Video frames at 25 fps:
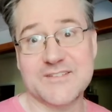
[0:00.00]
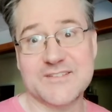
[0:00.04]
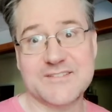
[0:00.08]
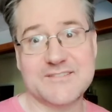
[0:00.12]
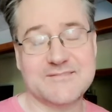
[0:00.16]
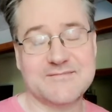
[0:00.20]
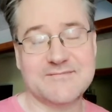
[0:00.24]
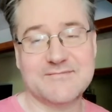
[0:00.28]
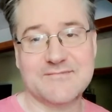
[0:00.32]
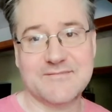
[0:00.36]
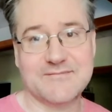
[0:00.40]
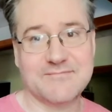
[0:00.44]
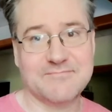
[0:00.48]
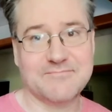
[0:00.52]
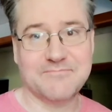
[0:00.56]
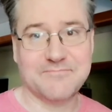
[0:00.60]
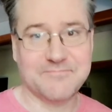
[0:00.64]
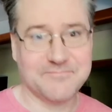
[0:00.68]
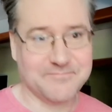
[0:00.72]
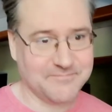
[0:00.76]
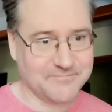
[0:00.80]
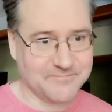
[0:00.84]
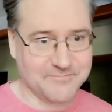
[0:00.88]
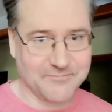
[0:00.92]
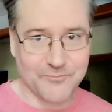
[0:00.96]
just
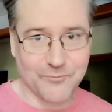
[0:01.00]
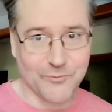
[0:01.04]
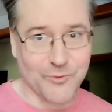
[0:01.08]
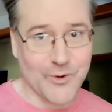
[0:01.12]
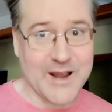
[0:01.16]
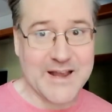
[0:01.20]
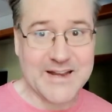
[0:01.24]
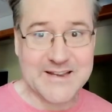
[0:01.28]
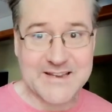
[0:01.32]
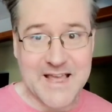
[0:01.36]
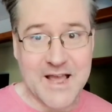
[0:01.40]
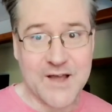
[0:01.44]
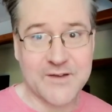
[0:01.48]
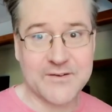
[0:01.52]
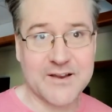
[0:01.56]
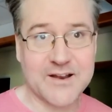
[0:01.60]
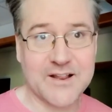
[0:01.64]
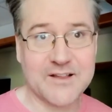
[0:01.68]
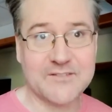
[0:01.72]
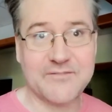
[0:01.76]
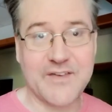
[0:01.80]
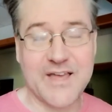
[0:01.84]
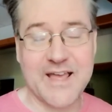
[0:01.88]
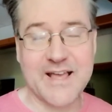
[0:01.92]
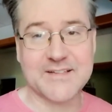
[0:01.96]
write down in
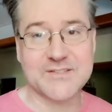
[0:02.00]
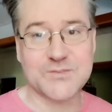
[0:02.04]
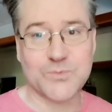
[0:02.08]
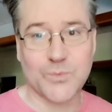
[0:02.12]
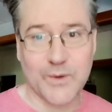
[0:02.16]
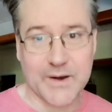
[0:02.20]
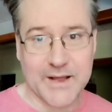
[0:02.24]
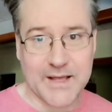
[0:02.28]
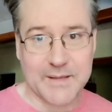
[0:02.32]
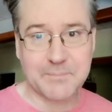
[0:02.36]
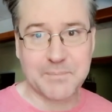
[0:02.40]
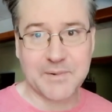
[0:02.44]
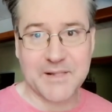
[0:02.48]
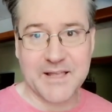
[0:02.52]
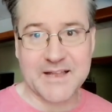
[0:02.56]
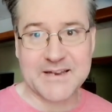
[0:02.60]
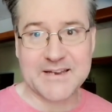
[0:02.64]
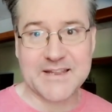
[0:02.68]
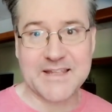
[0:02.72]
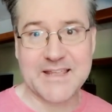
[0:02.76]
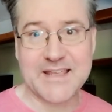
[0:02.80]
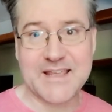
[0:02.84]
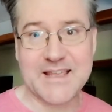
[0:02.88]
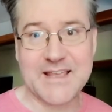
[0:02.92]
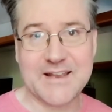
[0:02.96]
advance what I plan
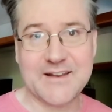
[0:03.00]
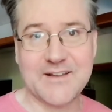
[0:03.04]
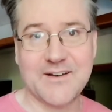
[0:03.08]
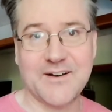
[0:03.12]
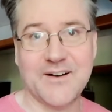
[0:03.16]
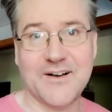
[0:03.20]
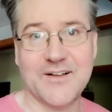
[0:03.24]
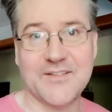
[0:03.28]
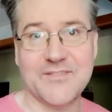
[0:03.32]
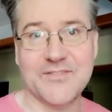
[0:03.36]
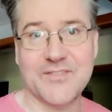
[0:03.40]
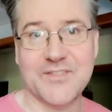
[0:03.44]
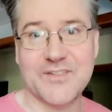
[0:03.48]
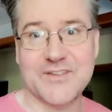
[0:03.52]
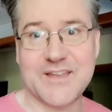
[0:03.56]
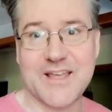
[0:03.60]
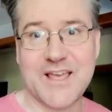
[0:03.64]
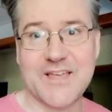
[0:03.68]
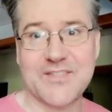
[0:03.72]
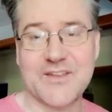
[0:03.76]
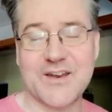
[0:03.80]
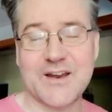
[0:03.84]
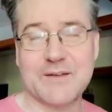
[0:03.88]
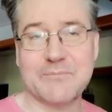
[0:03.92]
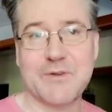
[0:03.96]
to eat on the
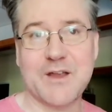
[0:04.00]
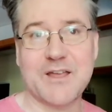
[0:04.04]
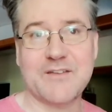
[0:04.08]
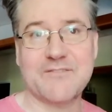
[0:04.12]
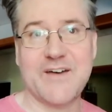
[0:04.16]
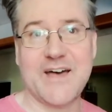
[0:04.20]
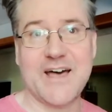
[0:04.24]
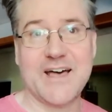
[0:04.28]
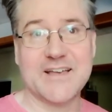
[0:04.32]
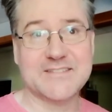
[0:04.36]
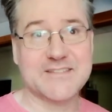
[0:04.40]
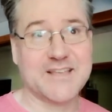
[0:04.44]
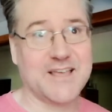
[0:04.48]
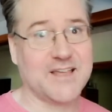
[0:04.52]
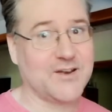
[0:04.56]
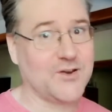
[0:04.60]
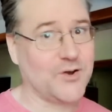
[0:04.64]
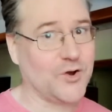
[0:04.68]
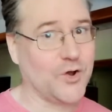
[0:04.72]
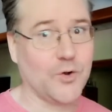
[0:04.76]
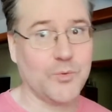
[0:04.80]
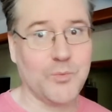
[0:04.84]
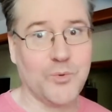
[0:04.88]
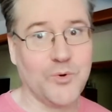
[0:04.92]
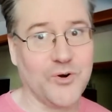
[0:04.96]
day that I break fast
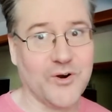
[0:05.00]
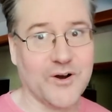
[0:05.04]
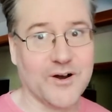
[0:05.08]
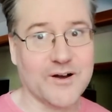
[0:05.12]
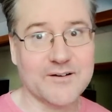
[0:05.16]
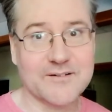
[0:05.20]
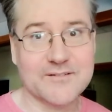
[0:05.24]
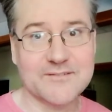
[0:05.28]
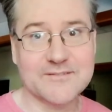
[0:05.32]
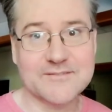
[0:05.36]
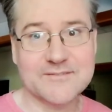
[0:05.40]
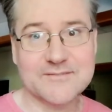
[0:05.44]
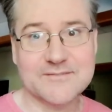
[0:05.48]
and no more.